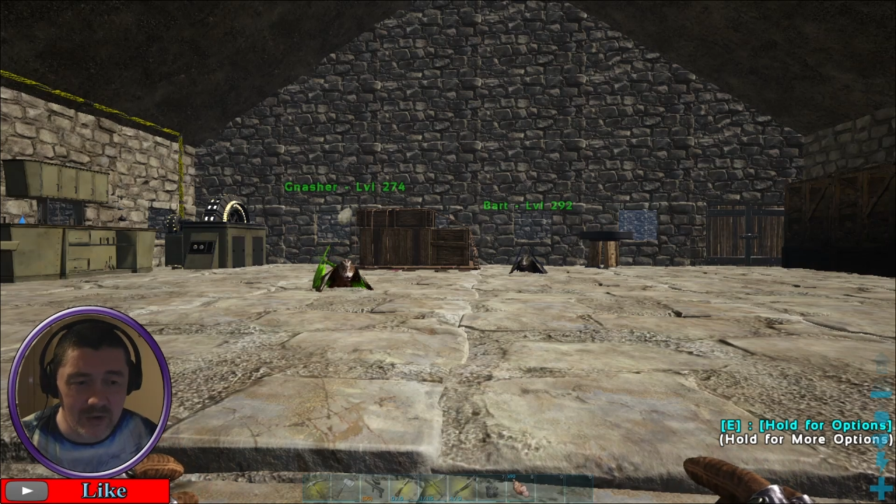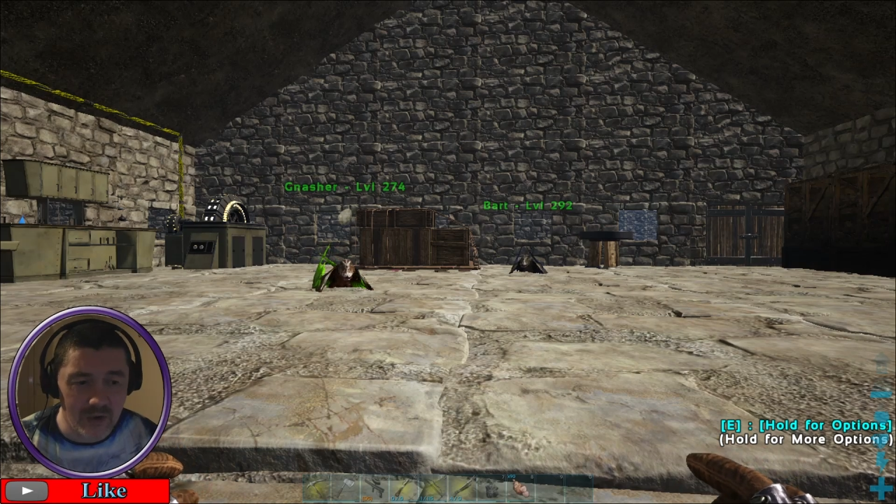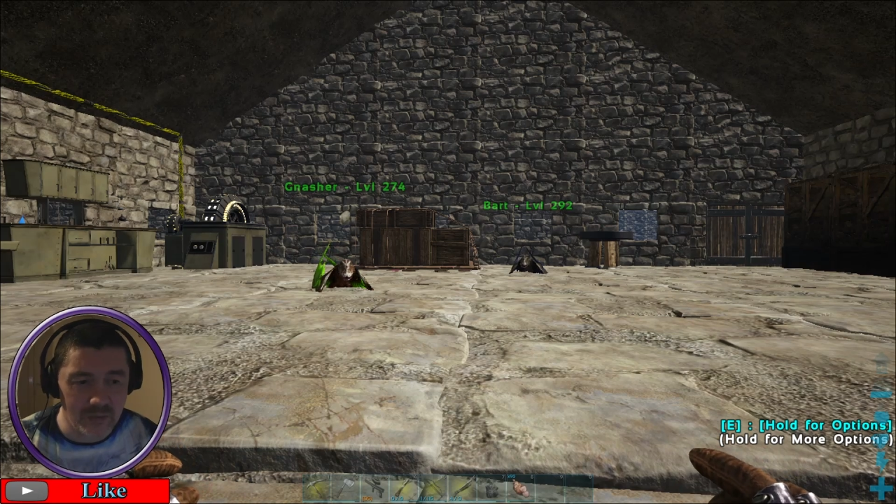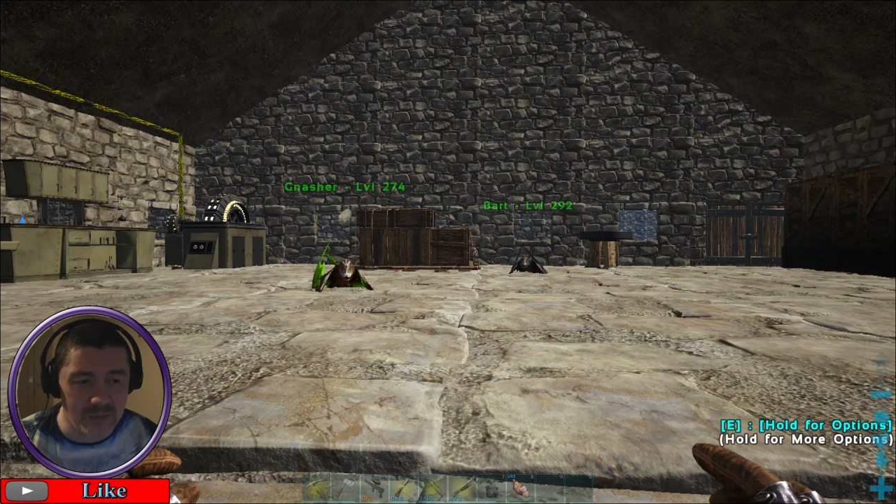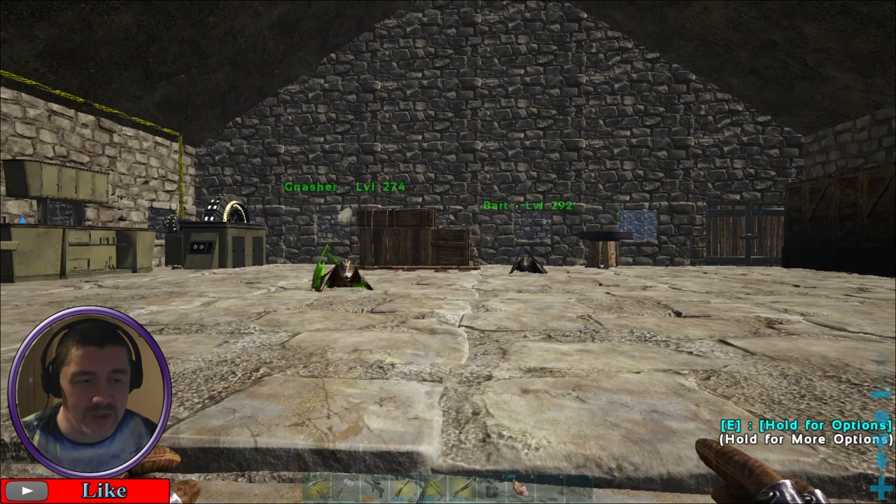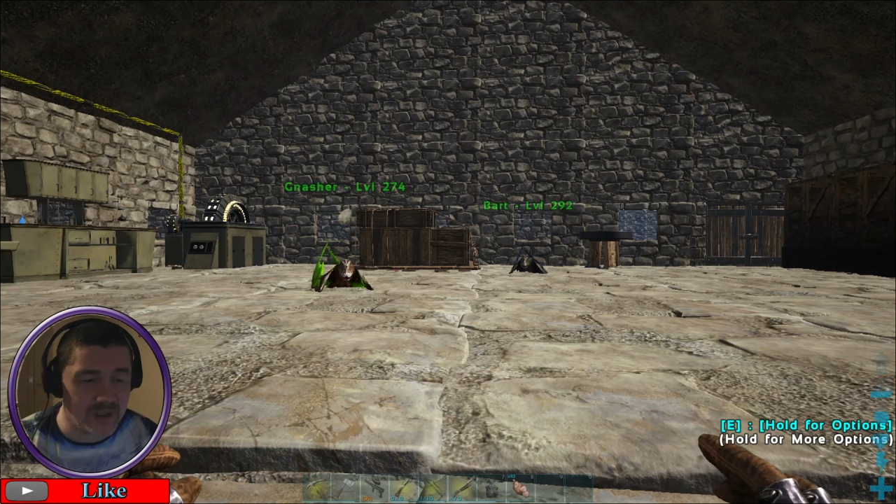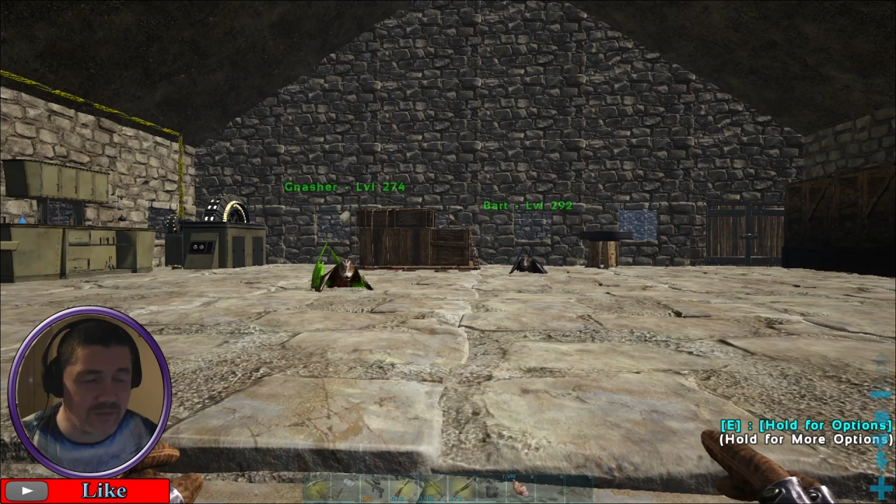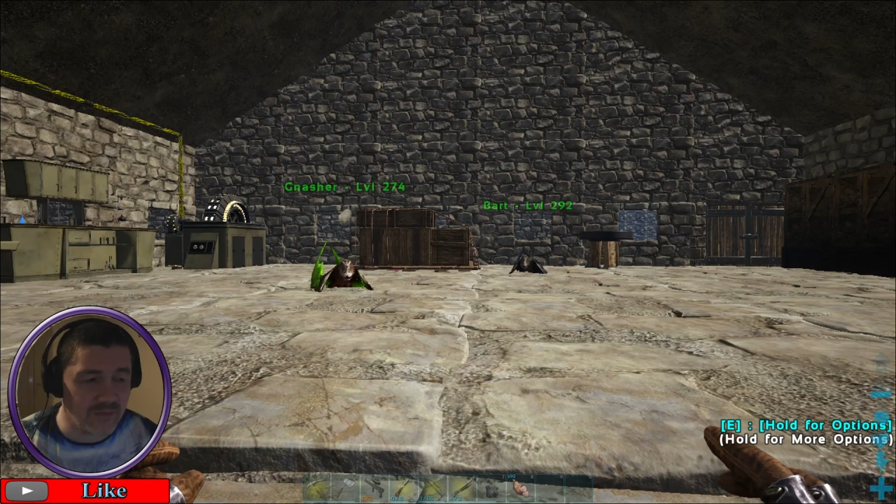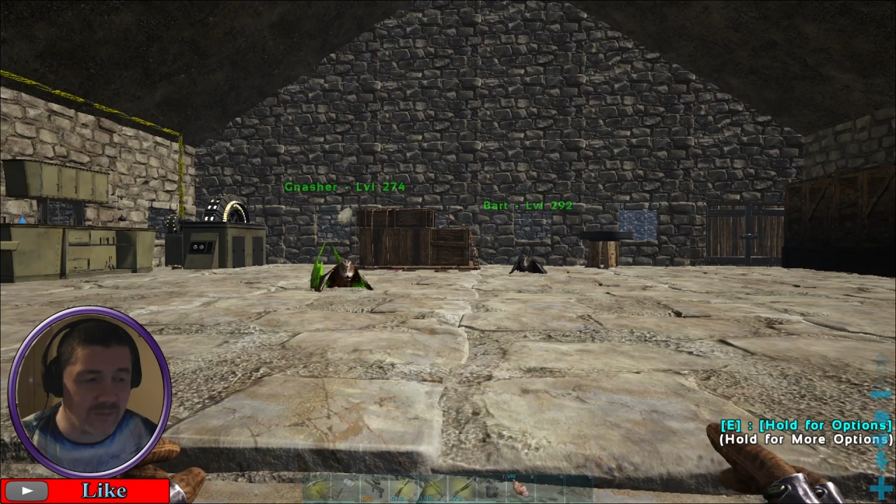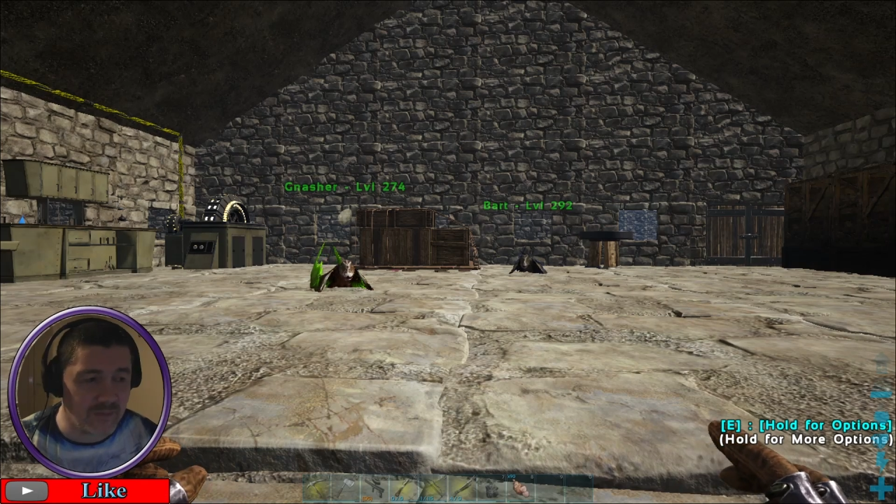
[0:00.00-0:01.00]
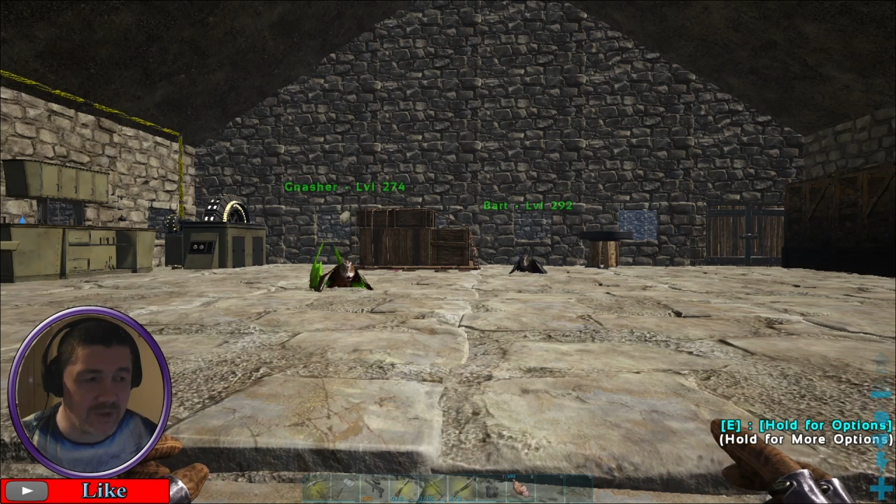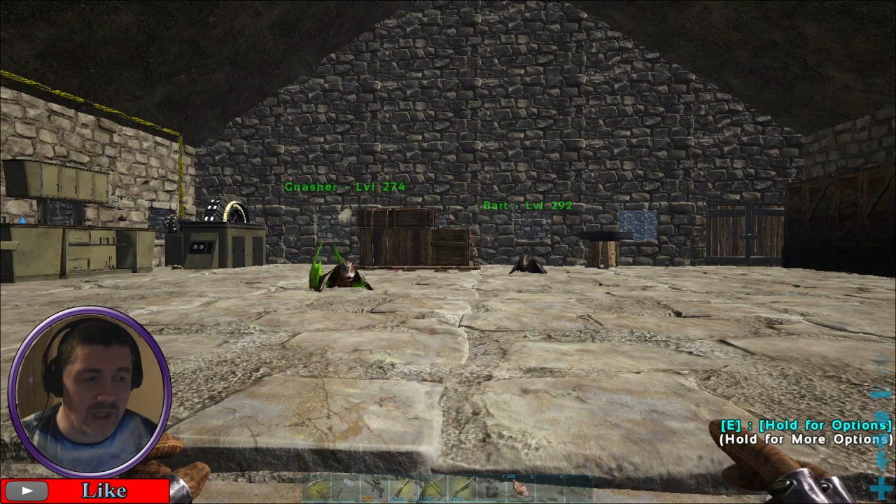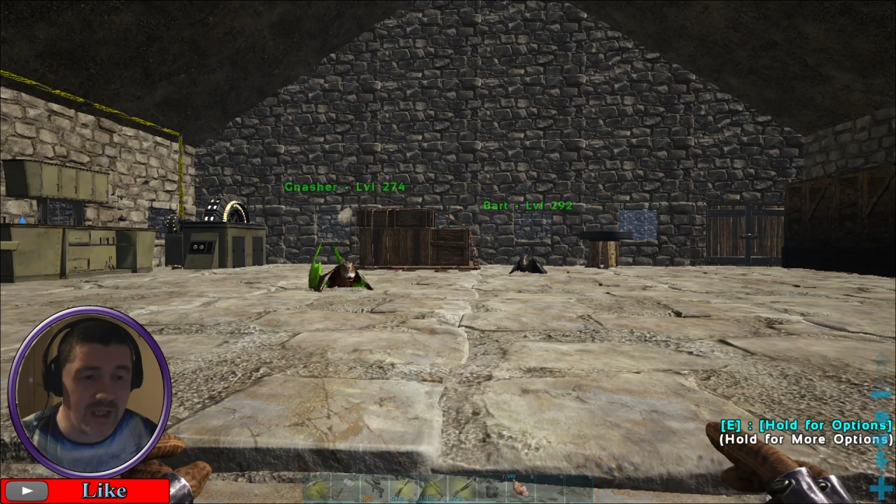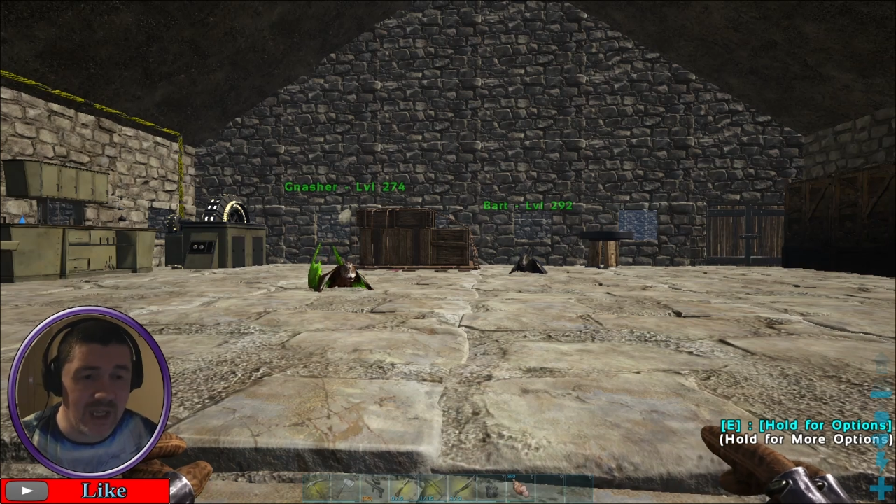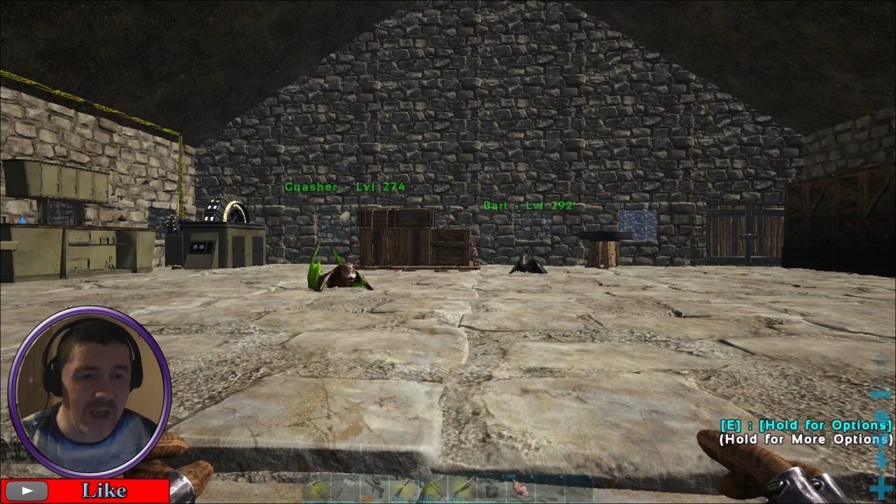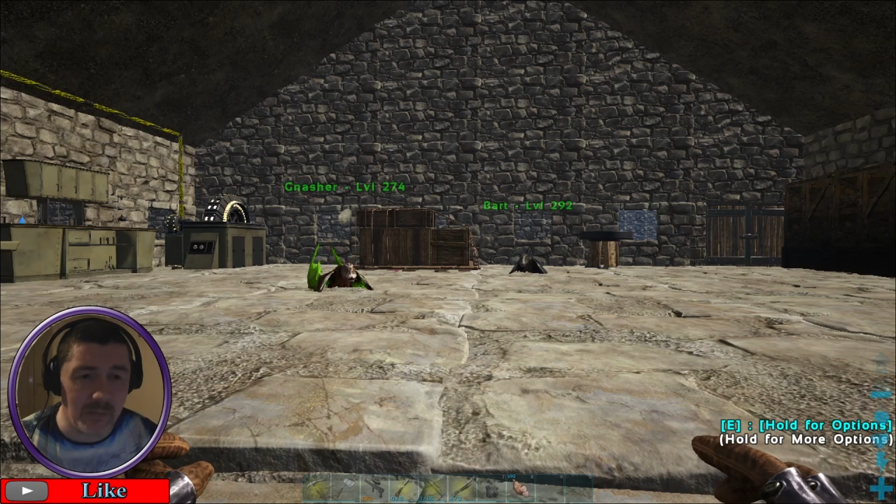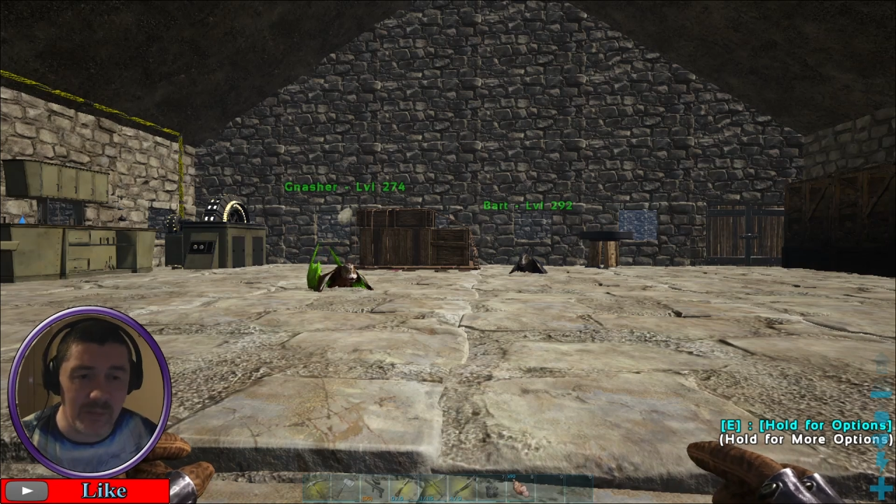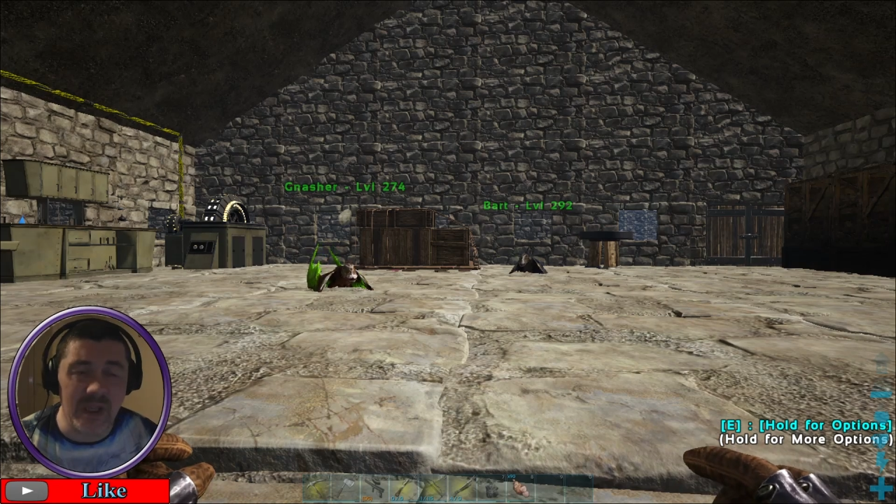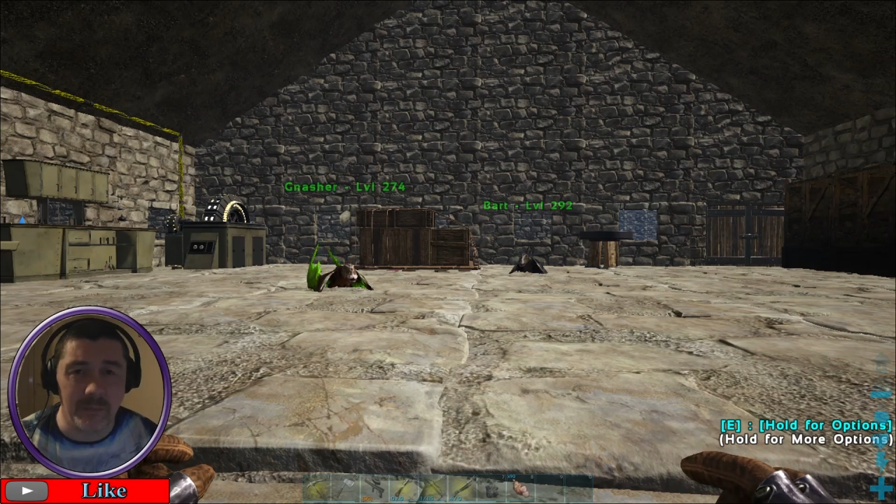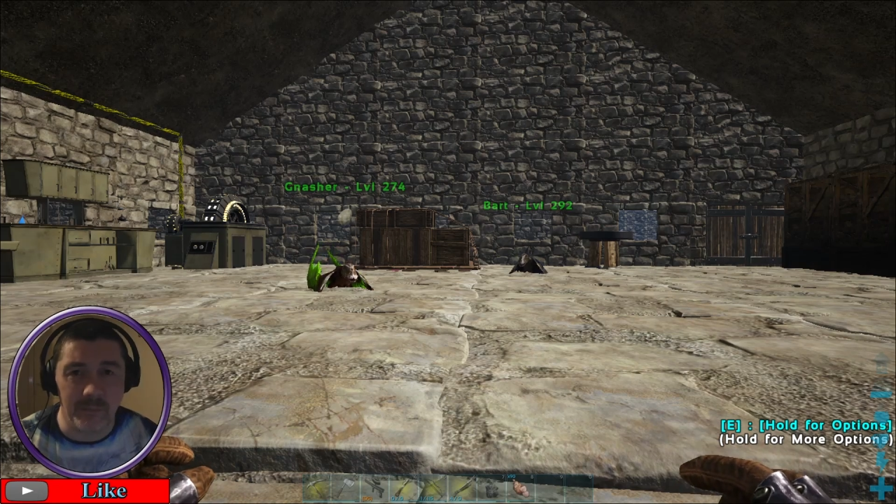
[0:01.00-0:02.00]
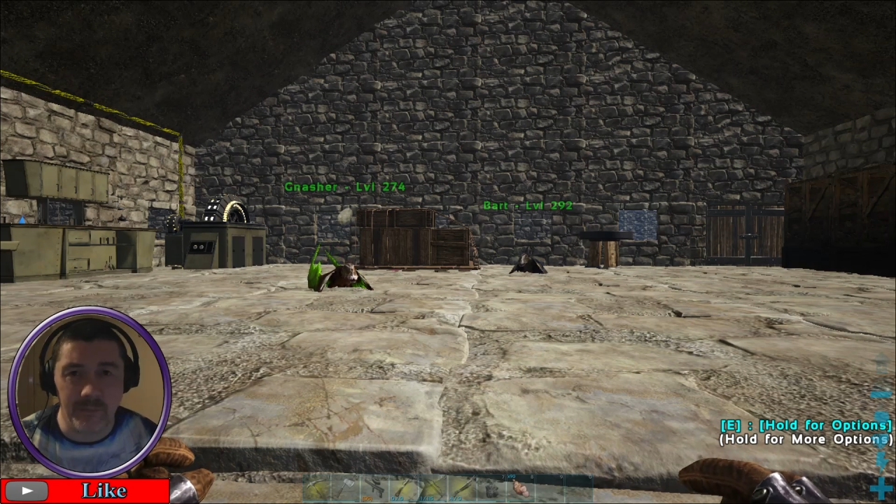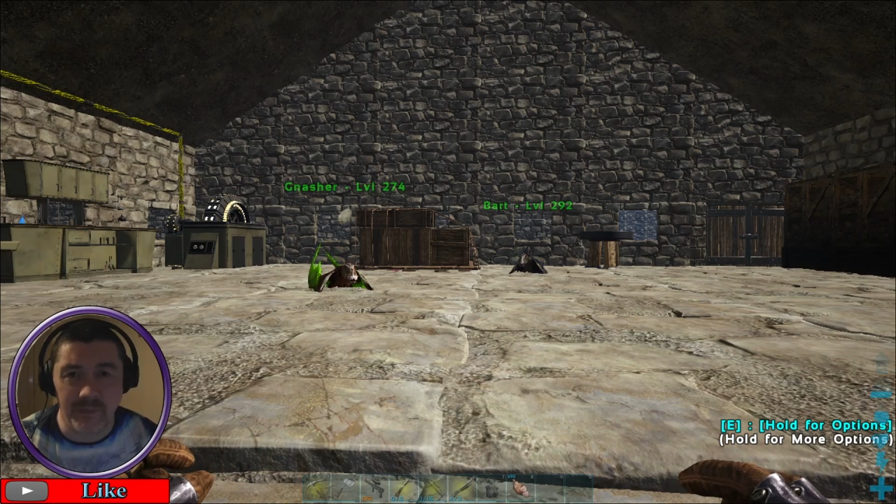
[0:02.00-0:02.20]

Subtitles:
golems, they take a beating.